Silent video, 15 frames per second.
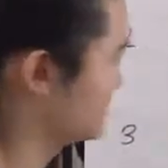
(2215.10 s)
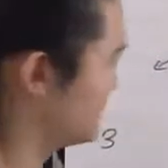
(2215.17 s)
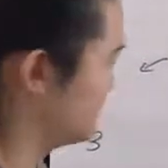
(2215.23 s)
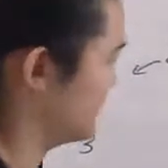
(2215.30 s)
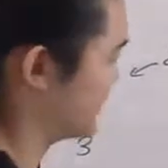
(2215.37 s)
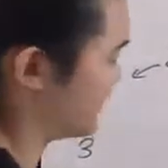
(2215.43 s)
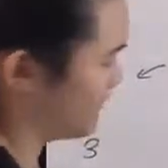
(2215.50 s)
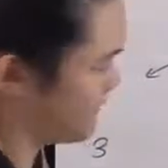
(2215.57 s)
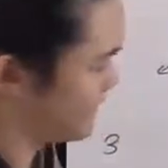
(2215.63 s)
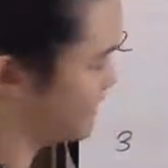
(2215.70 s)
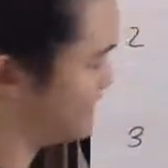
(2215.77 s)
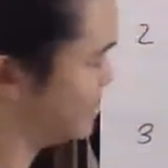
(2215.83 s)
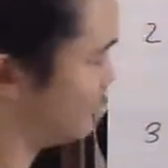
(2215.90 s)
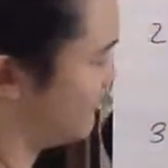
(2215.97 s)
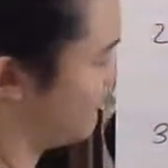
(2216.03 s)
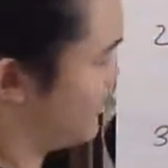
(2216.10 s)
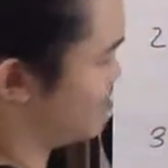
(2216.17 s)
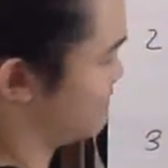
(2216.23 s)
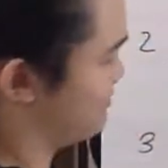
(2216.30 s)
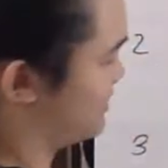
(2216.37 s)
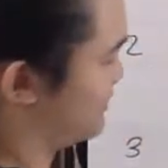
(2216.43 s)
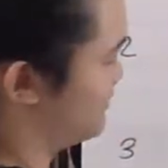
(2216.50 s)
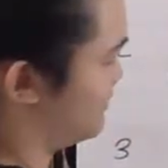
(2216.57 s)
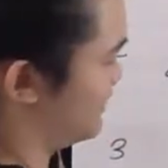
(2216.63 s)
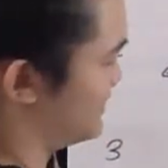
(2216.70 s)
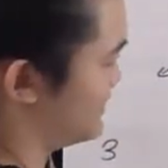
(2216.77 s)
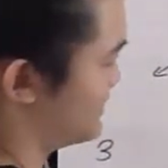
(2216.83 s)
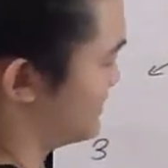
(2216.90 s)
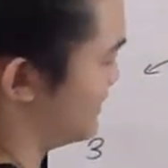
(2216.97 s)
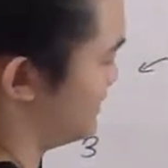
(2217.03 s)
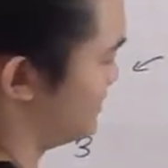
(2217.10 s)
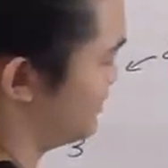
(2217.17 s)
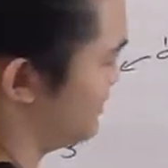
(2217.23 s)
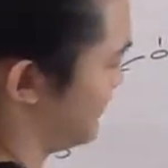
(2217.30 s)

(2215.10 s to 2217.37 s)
Like I'll make the center of mass purple. It's just gonna do